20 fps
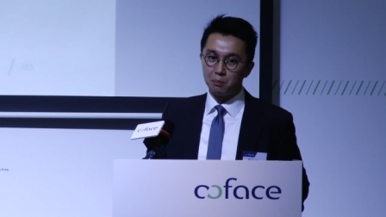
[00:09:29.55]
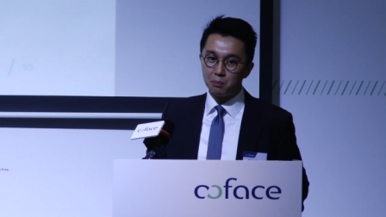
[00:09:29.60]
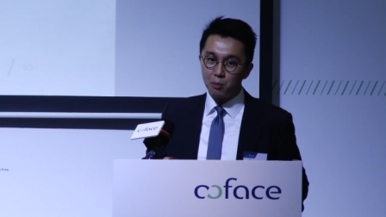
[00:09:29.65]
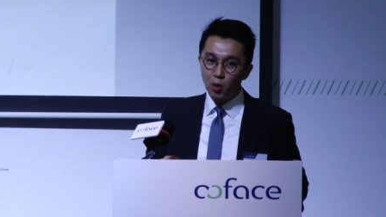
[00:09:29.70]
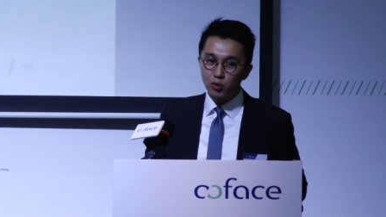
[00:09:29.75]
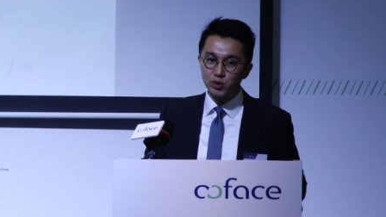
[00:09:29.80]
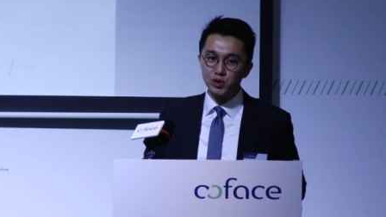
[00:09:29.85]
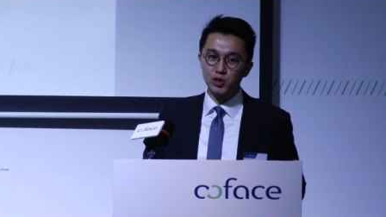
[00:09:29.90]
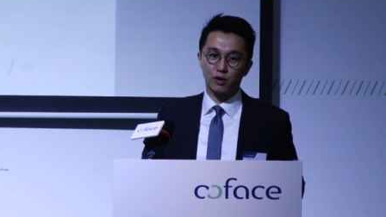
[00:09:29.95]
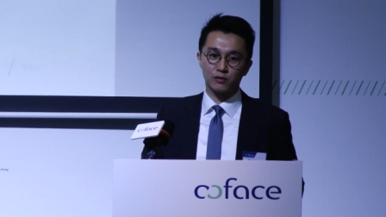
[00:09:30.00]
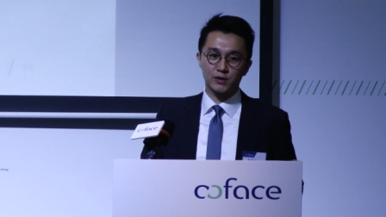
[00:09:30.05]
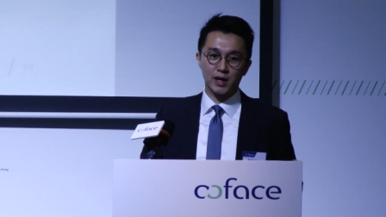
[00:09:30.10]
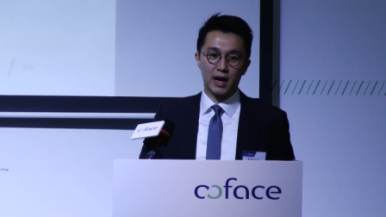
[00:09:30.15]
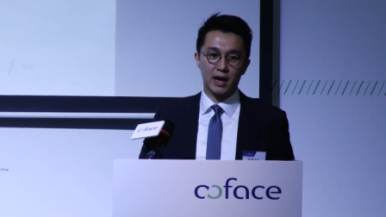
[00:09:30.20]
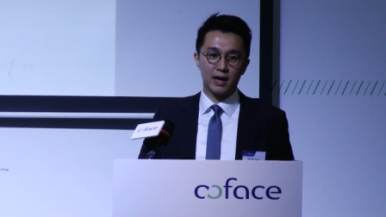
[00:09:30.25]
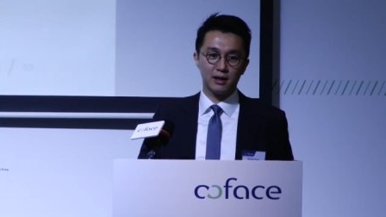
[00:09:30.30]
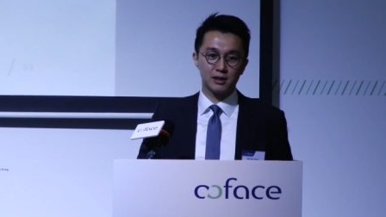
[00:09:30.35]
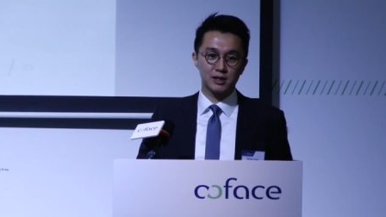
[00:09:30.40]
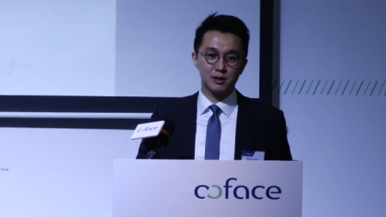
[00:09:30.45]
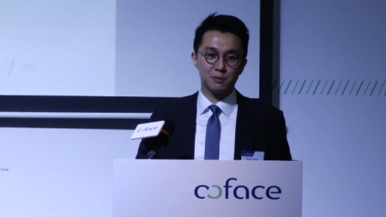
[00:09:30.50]
most of the
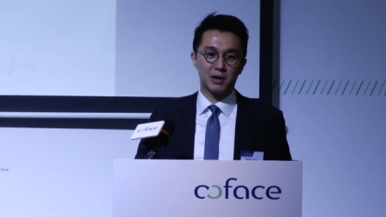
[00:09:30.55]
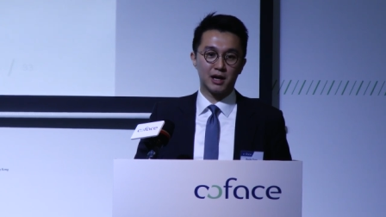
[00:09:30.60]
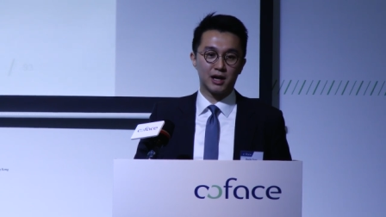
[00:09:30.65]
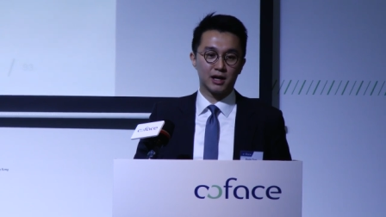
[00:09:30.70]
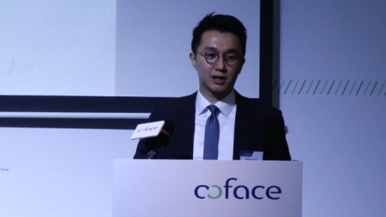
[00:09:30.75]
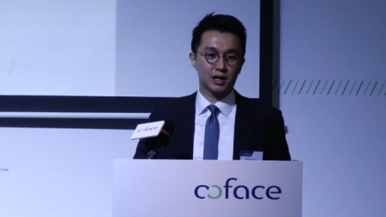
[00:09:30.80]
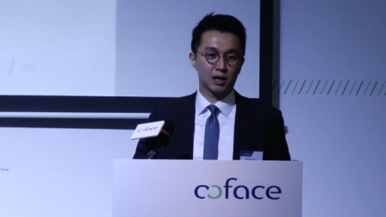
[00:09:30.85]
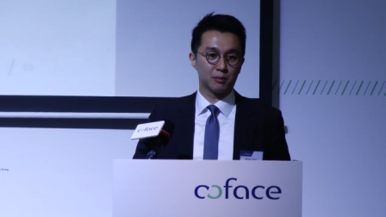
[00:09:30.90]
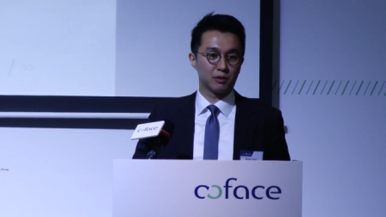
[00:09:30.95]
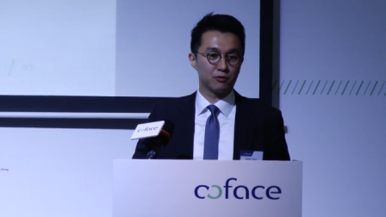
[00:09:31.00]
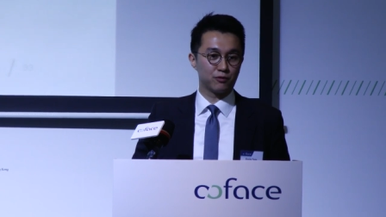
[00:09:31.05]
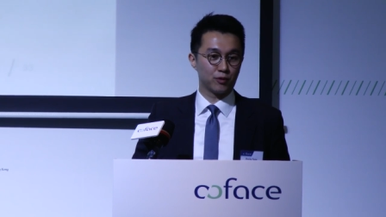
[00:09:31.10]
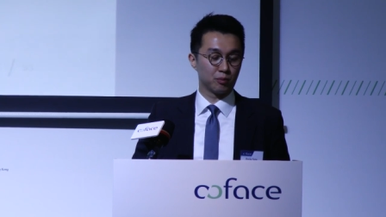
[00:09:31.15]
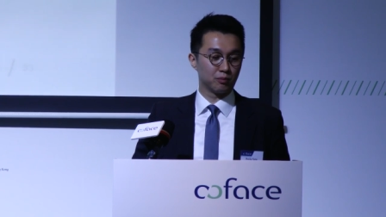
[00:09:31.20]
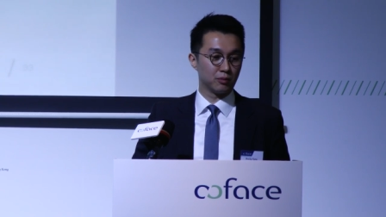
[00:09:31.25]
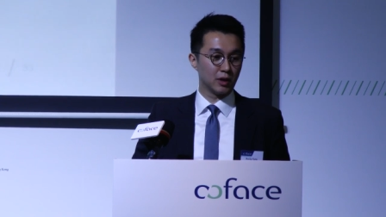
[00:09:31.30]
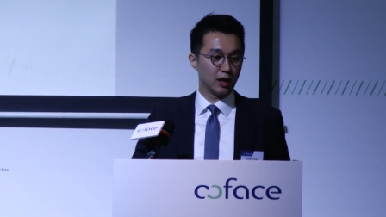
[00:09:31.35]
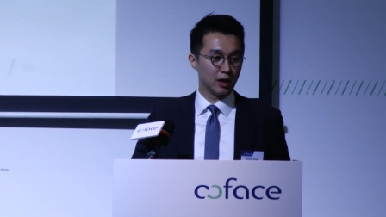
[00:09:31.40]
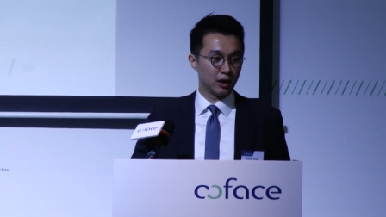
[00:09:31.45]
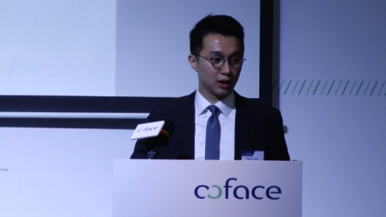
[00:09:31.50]
end demand coming
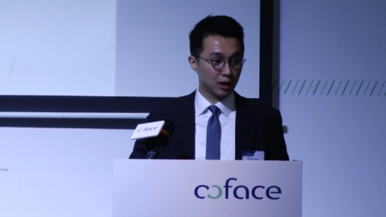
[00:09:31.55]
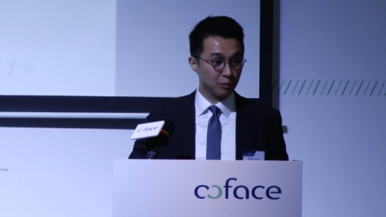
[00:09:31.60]
from uh,